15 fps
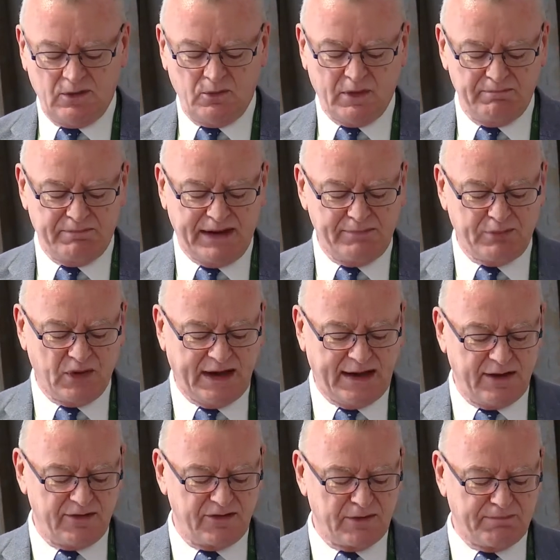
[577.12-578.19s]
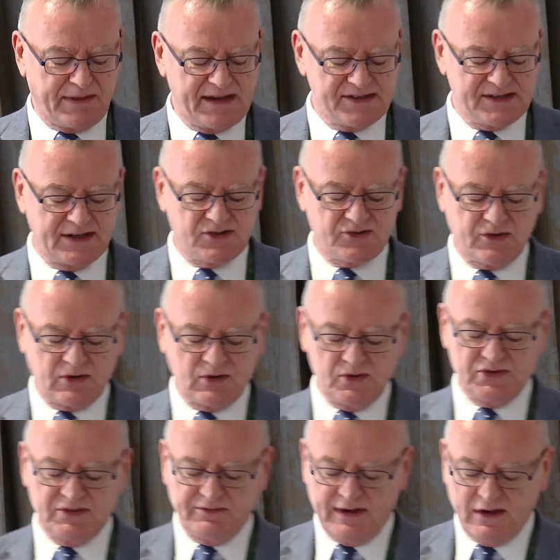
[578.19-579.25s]
When people hear of the basic
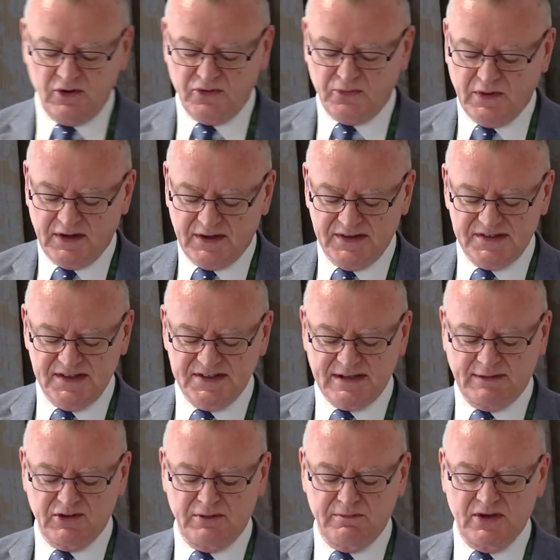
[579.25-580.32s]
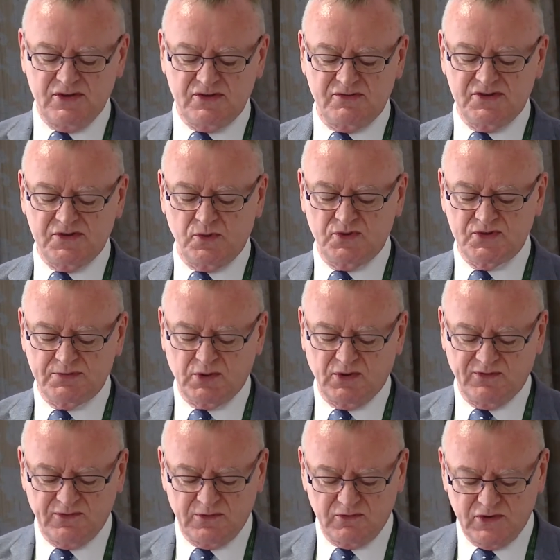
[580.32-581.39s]
struggles of health workers in some of the most
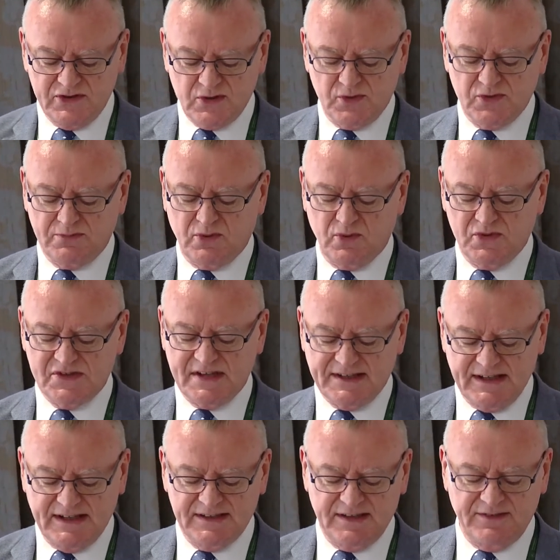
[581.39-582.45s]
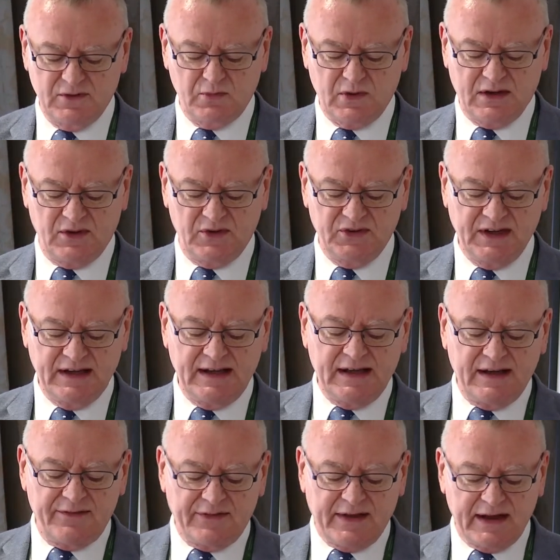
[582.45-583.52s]
resource-poor settings in the world,
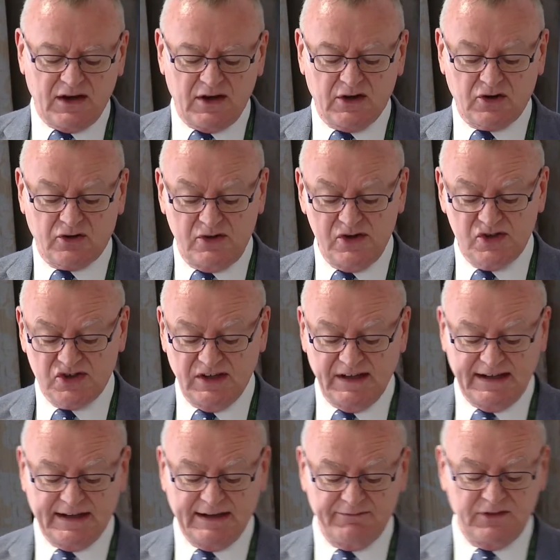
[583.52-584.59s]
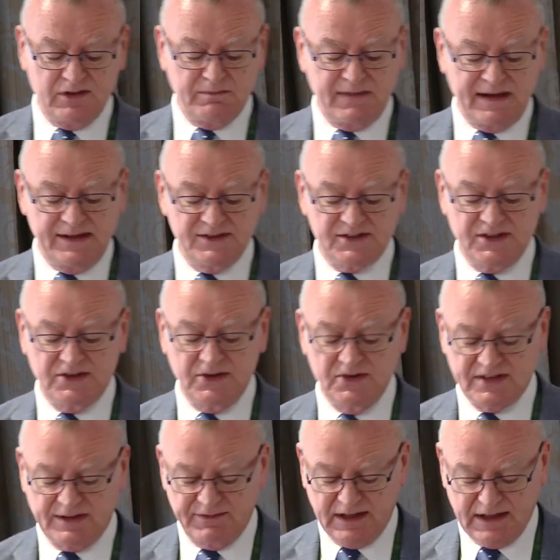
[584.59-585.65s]
they are crucially given the means to do
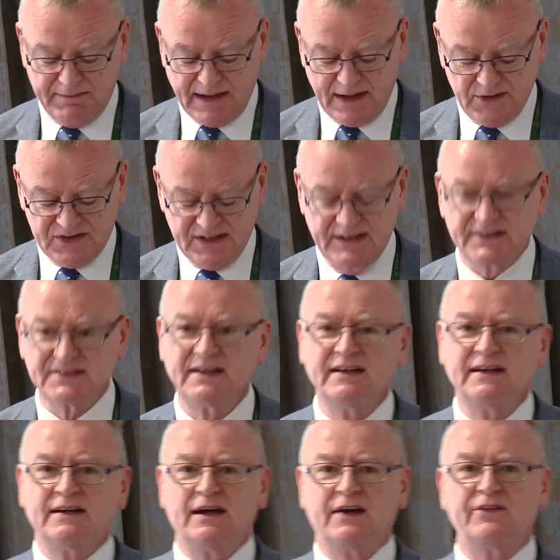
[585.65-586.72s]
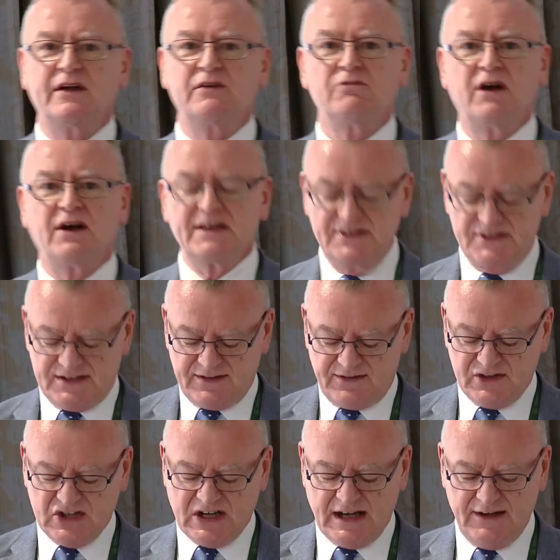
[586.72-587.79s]
something about it, and they rise to
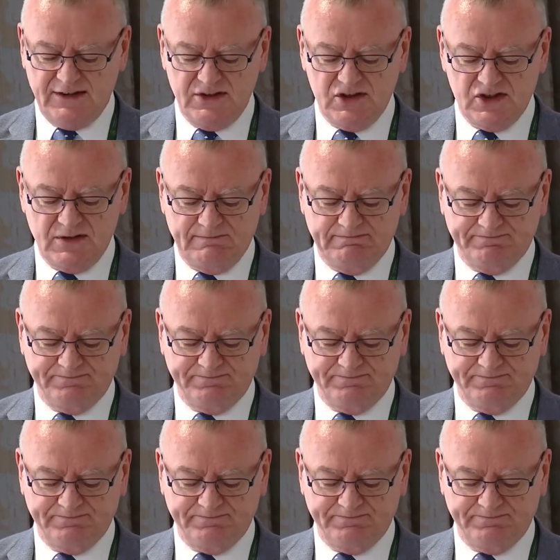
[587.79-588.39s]
the challenge.